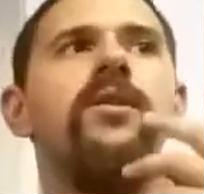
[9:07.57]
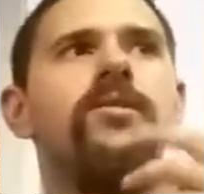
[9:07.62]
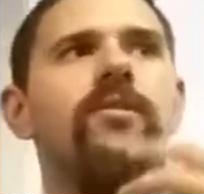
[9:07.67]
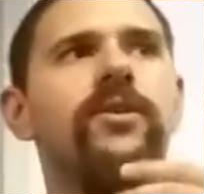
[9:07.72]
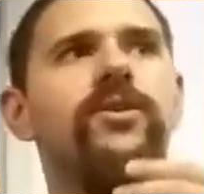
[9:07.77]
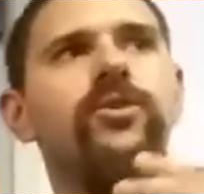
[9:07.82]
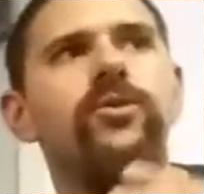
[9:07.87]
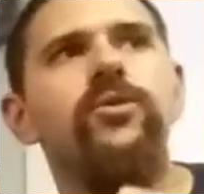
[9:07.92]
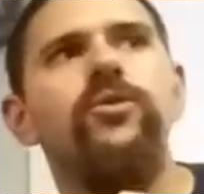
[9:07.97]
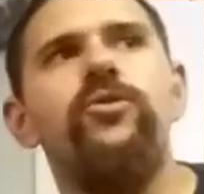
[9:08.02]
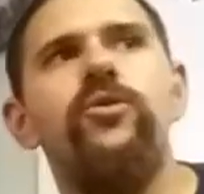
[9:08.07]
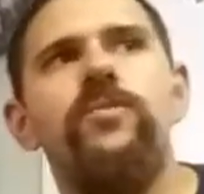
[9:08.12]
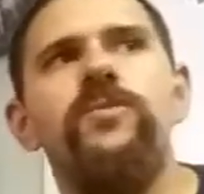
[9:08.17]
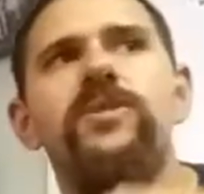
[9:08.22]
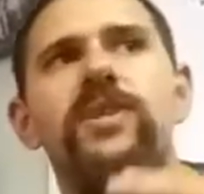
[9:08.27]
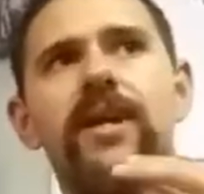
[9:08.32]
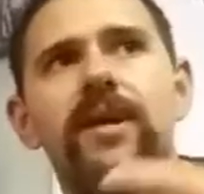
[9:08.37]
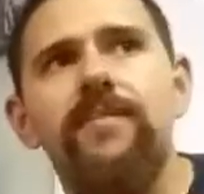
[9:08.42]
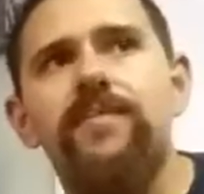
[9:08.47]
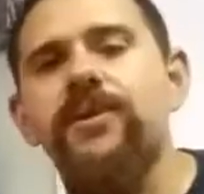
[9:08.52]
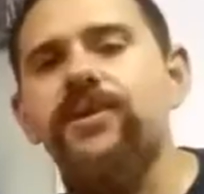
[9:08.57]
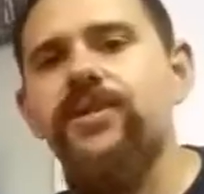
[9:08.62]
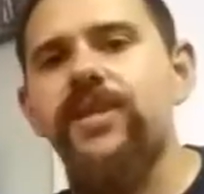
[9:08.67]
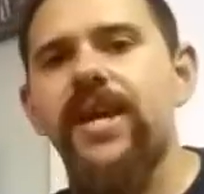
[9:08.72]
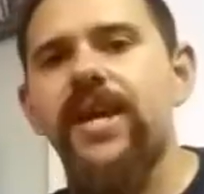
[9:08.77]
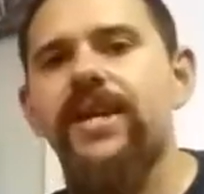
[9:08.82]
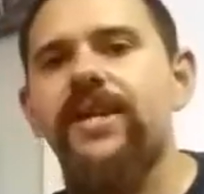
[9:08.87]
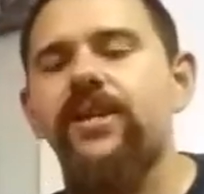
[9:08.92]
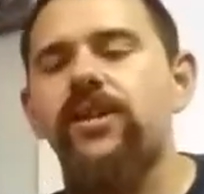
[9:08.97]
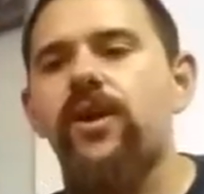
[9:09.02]
There are 2 YouTubers in
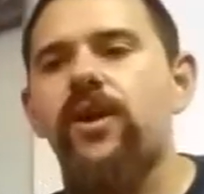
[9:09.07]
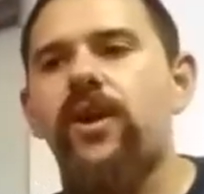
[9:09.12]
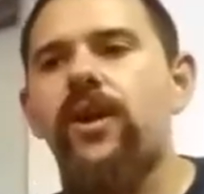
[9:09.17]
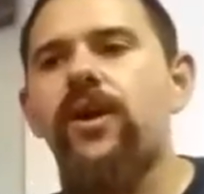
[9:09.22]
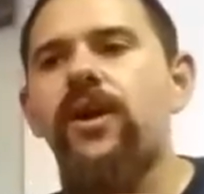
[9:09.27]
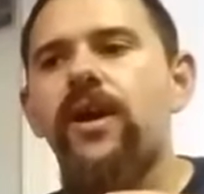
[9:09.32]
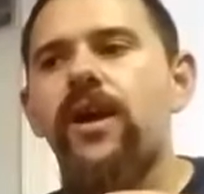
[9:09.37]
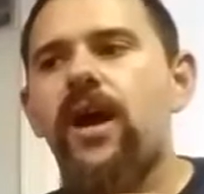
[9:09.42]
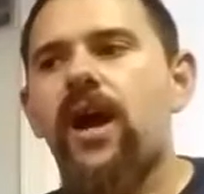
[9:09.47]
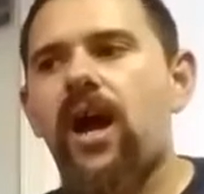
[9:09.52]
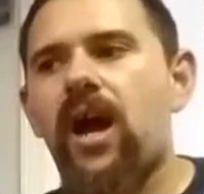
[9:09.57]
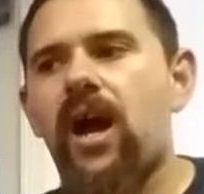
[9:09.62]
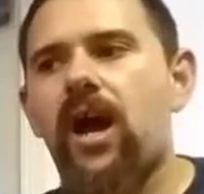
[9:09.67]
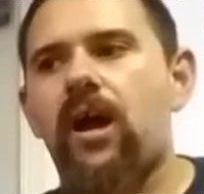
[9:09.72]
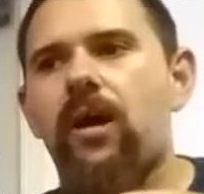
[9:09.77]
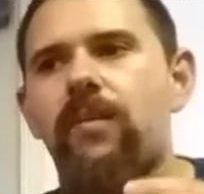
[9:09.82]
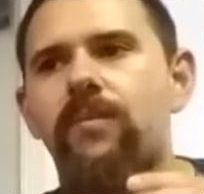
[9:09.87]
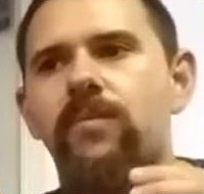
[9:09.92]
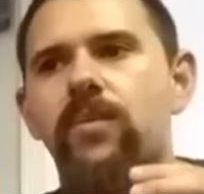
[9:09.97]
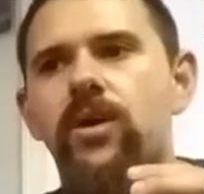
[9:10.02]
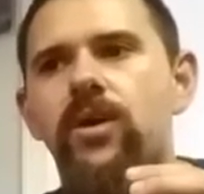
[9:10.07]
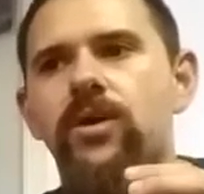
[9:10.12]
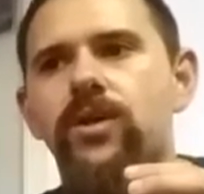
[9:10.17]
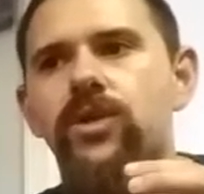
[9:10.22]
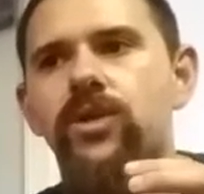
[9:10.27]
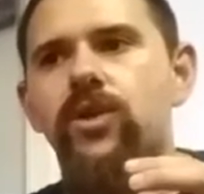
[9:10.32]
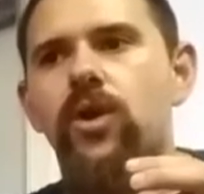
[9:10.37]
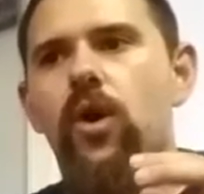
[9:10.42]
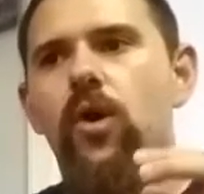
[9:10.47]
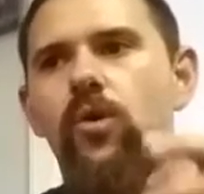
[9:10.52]
particular,
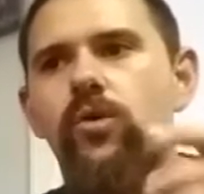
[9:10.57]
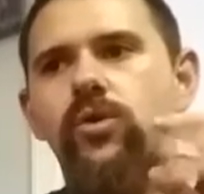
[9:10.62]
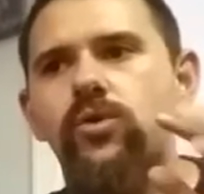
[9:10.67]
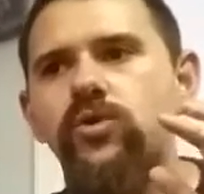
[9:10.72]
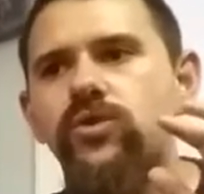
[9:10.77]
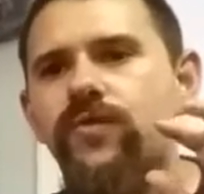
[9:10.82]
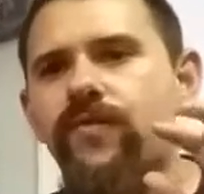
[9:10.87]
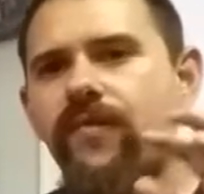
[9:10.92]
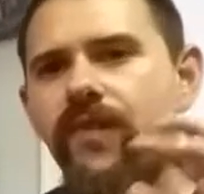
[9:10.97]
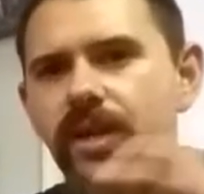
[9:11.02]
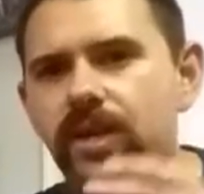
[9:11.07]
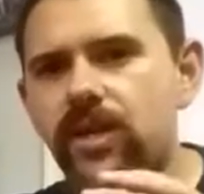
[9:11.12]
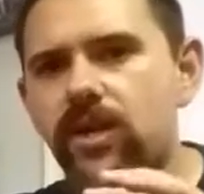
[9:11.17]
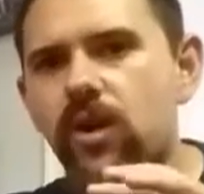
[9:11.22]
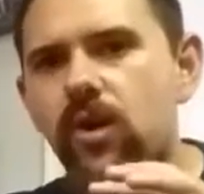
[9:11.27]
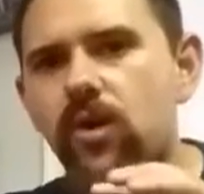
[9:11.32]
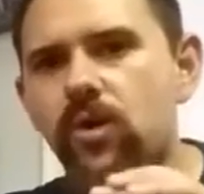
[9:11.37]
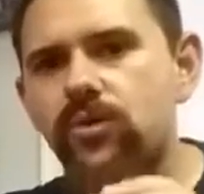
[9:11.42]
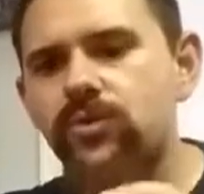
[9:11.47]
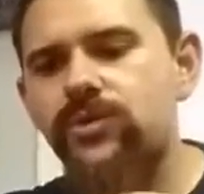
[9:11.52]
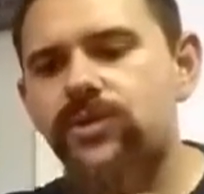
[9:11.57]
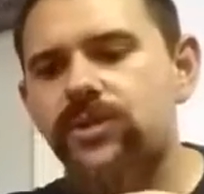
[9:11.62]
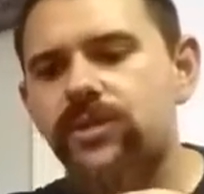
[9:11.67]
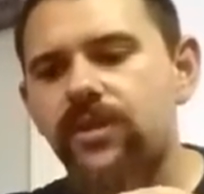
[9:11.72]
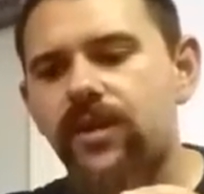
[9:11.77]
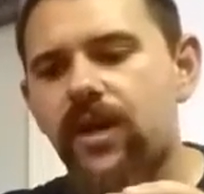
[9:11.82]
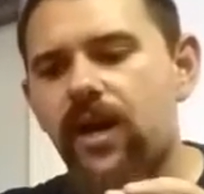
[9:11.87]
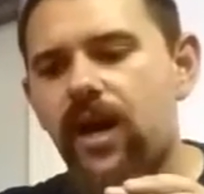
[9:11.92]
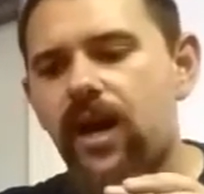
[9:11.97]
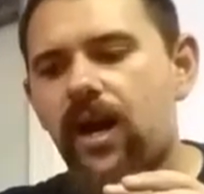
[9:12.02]
whose
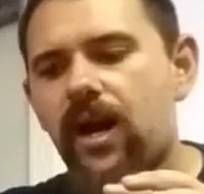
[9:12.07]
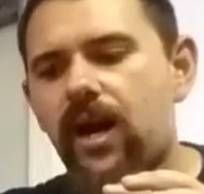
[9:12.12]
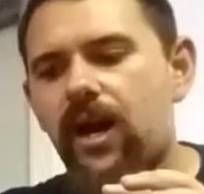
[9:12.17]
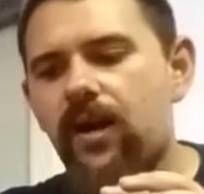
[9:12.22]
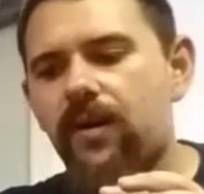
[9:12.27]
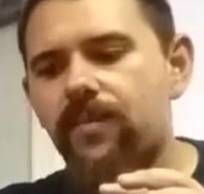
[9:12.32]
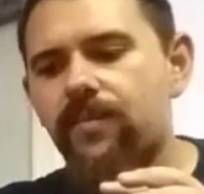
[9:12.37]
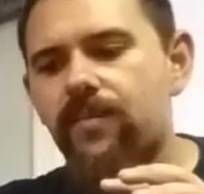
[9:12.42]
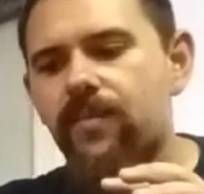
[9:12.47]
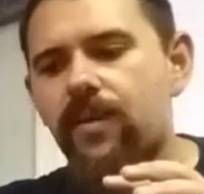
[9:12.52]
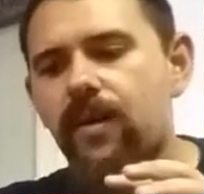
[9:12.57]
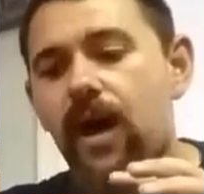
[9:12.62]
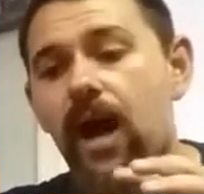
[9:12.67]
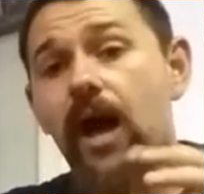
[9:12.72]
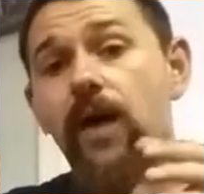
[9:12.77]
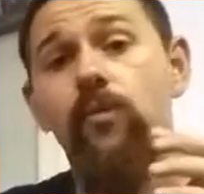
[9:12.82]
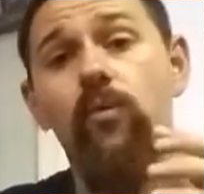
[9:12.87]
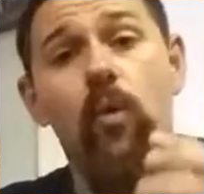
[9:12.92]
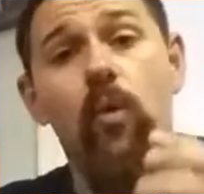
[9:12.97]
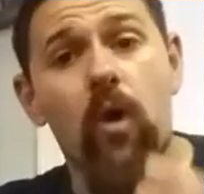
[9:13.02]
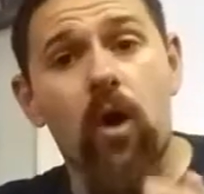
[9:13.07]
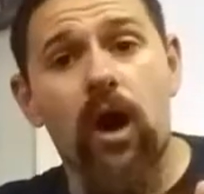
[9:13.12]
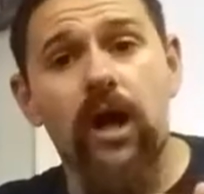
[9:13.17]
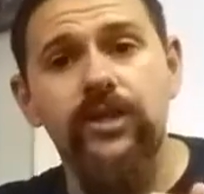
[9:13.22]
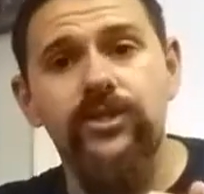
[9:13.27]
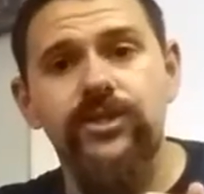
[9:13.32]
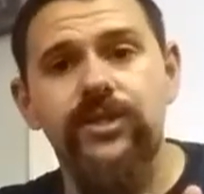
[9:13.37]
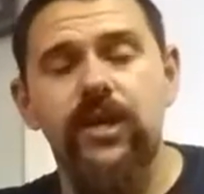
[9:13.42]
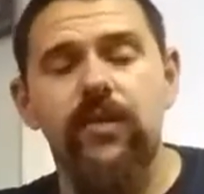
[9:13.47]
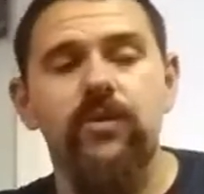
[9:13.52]
videos I watched.